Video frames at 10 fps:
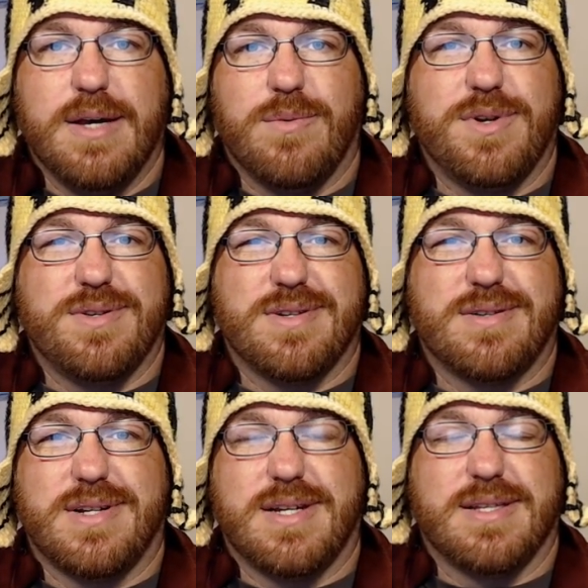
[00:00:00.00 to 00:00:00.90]
When you
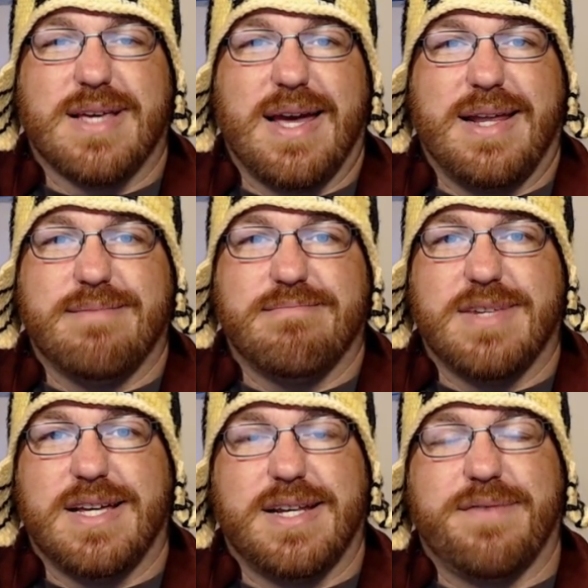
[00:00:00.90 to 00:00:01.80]
start to design
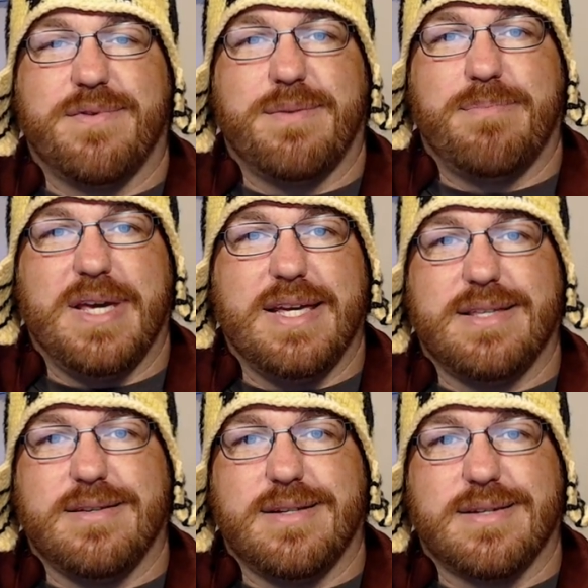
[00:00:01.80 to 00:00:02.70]
uh, different
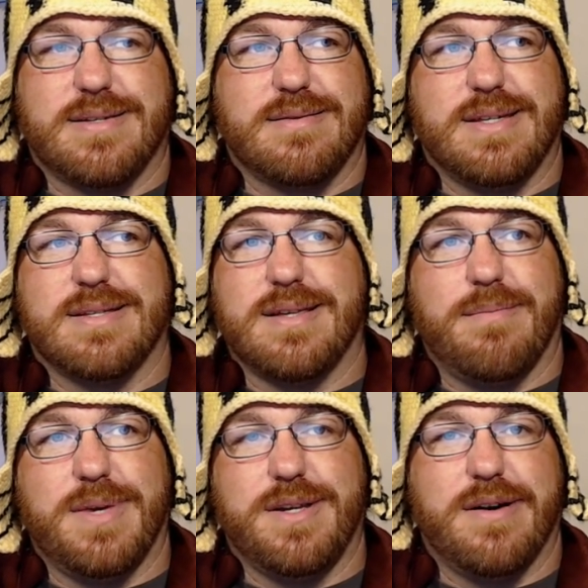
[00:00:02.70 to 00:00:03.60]
baits, you just get
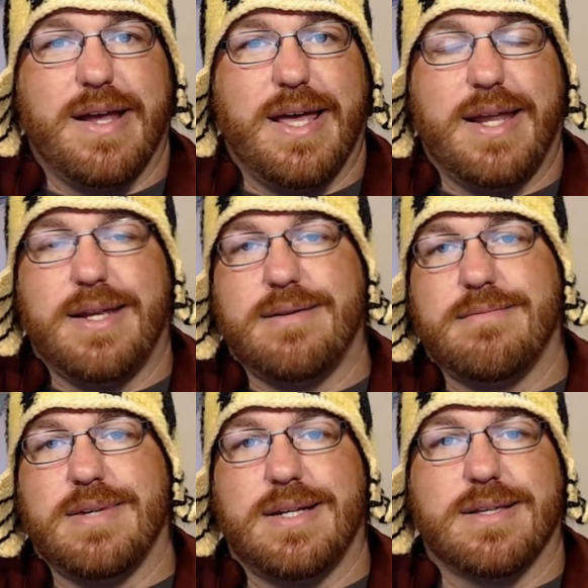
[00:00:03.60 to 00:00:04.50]
something in your head
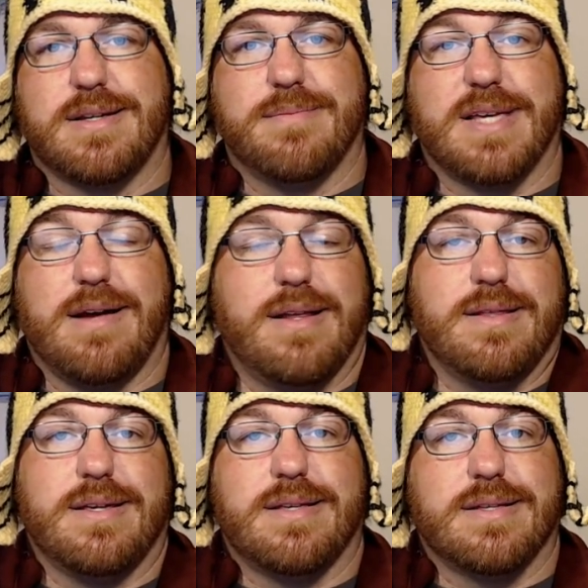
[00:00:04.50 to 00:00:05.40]
and it just comes out. At
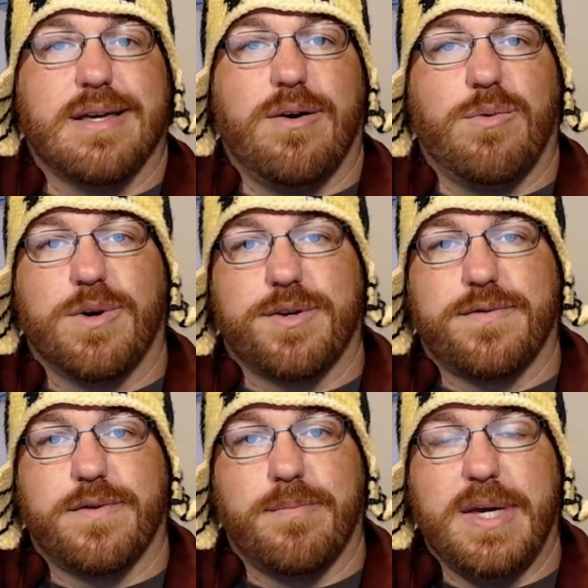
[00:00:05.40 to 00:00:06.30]
least that's how it works
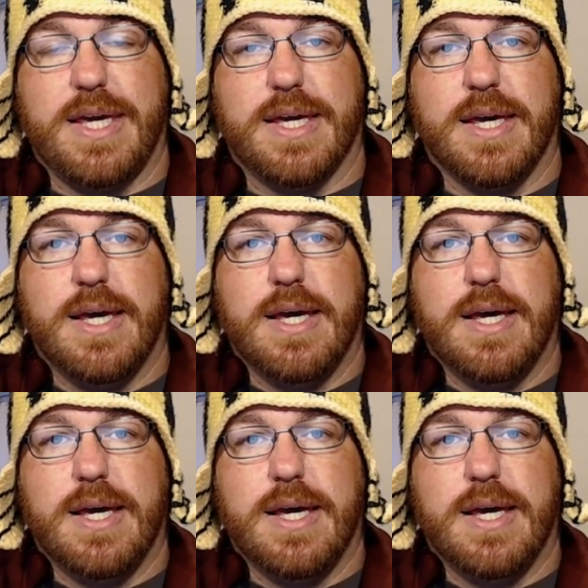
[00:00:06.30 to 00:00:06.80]
for me.